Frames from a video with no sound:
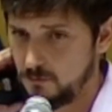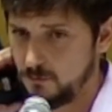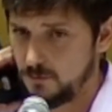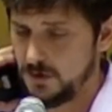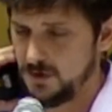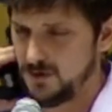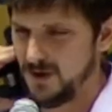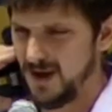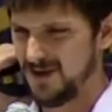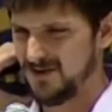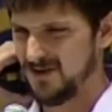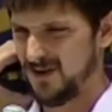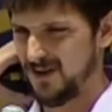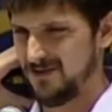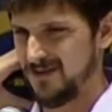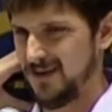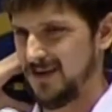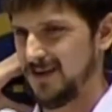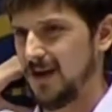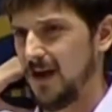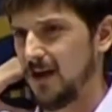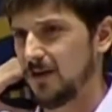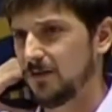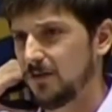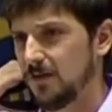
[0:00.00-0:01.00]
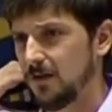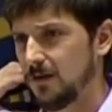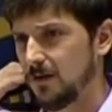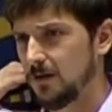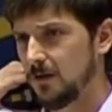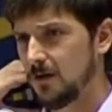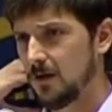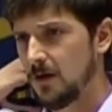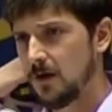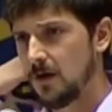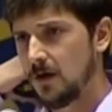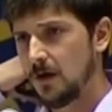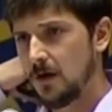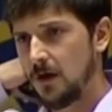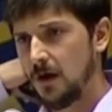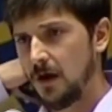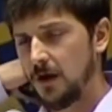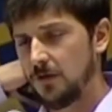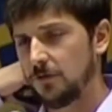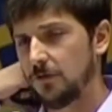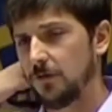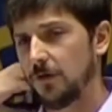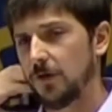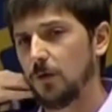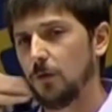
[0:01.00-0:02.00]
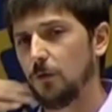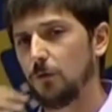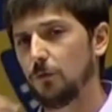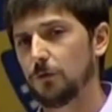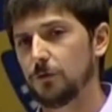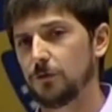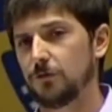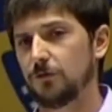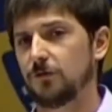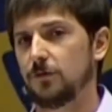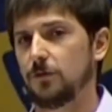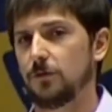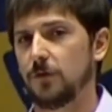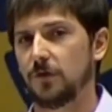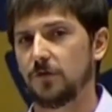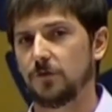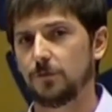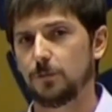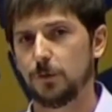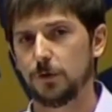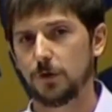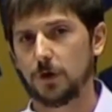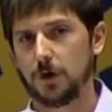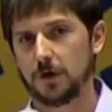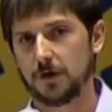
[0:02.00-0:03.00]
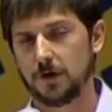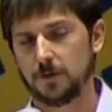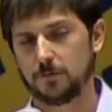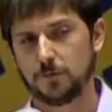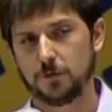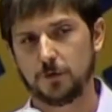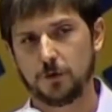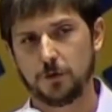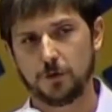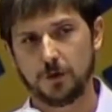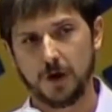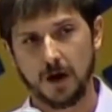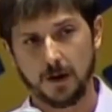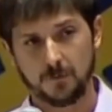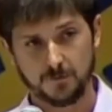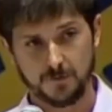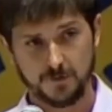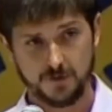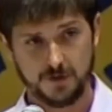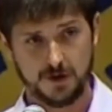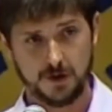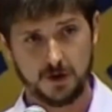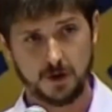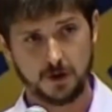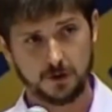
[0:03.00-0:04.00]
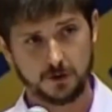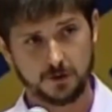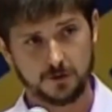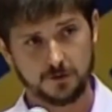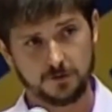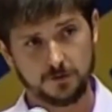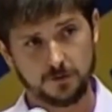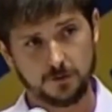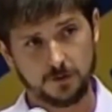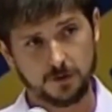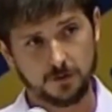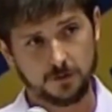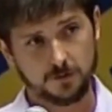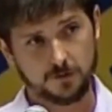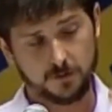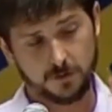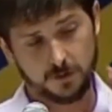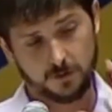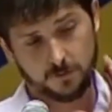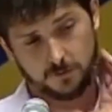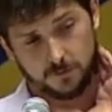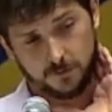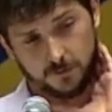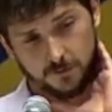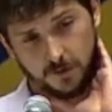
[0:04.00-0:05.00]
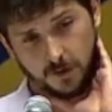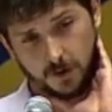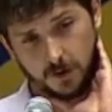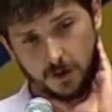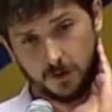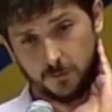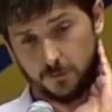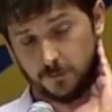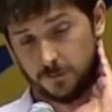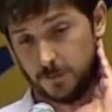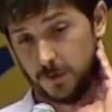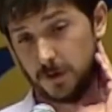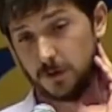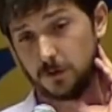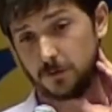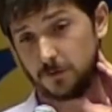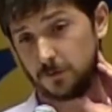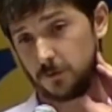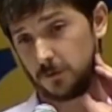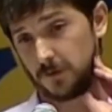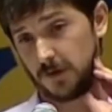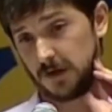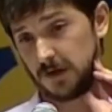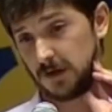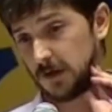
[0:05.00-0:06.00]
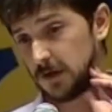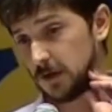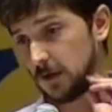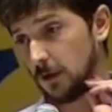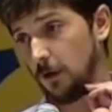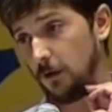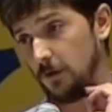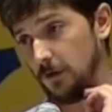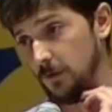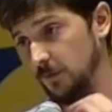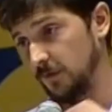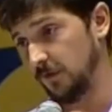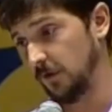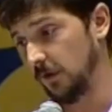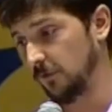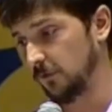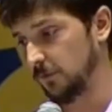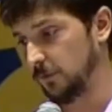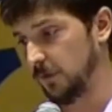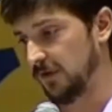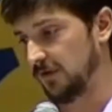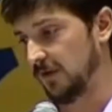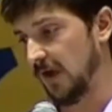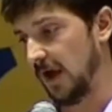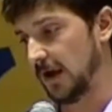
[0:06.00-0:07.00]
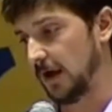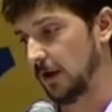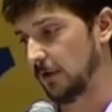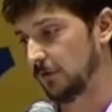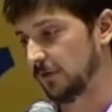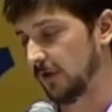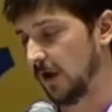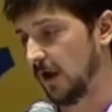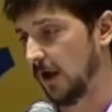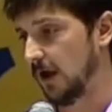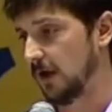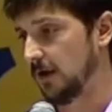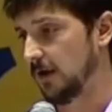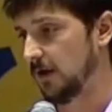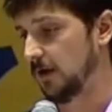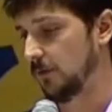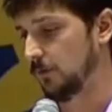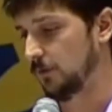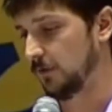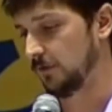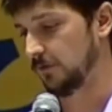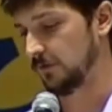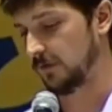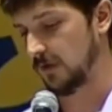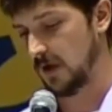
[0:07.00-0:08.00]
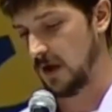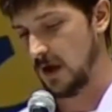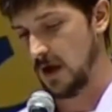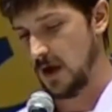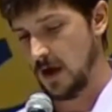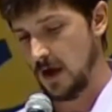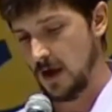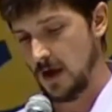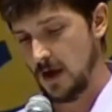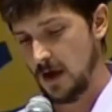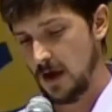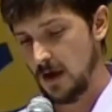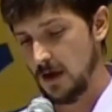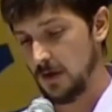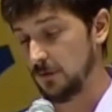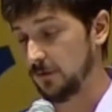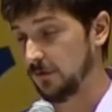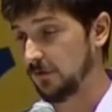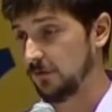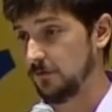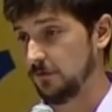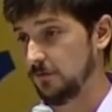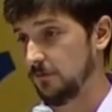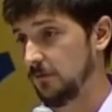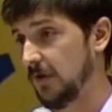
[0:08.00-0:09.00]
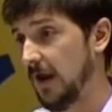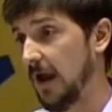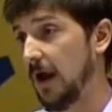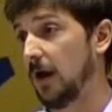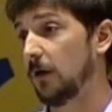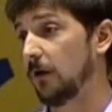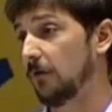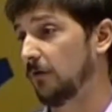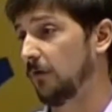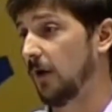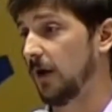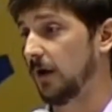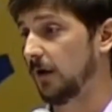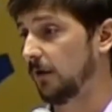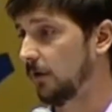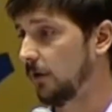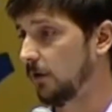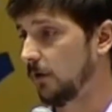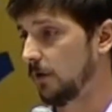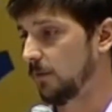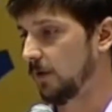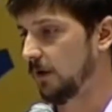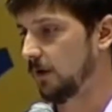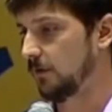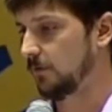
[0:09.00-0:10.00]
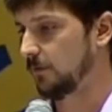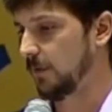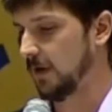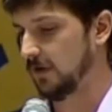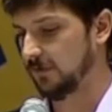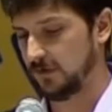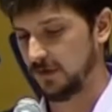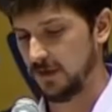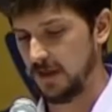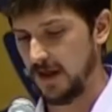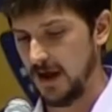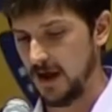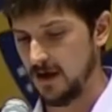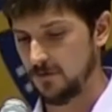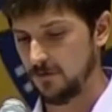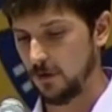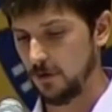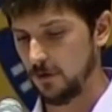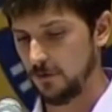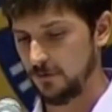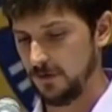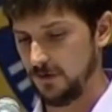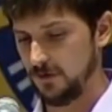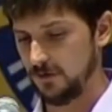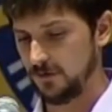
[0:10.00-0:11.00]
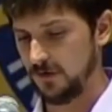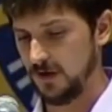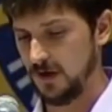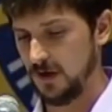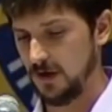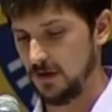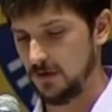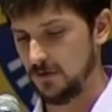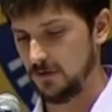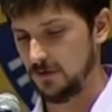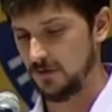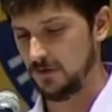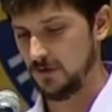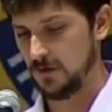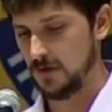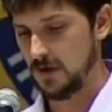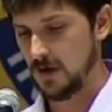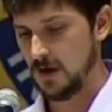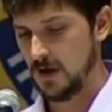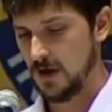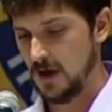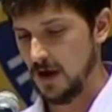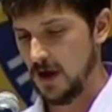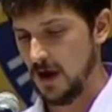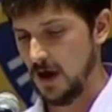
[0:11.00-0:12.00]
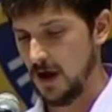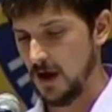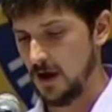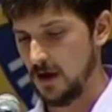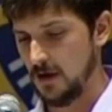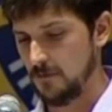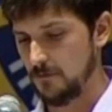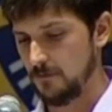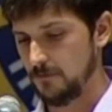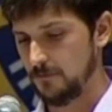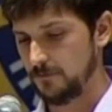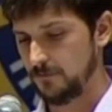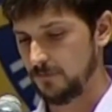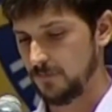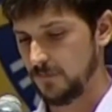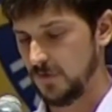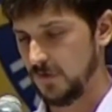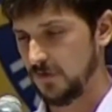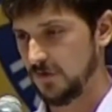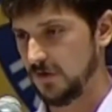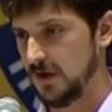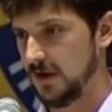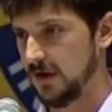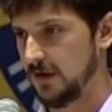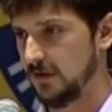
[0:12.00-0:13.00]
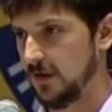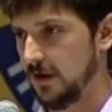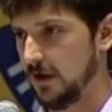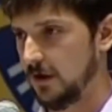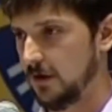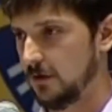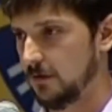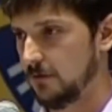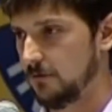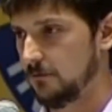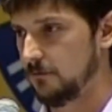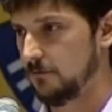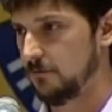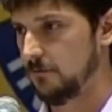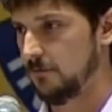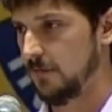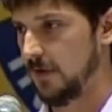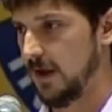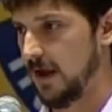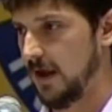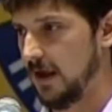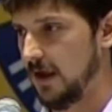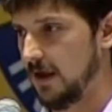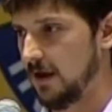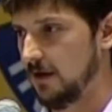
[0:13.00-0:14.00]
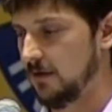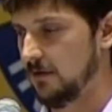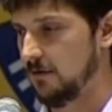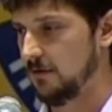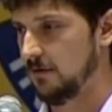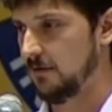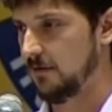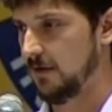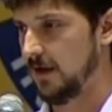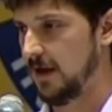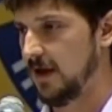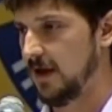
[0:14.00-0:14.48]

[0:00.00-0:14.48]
HIV testing. And so the older students put on a program for the younger students, and it was beautiful, and they did it all themselves. We sat outside, and it was terrifying, though. I mean, it's basically I have all these kids sitting there, and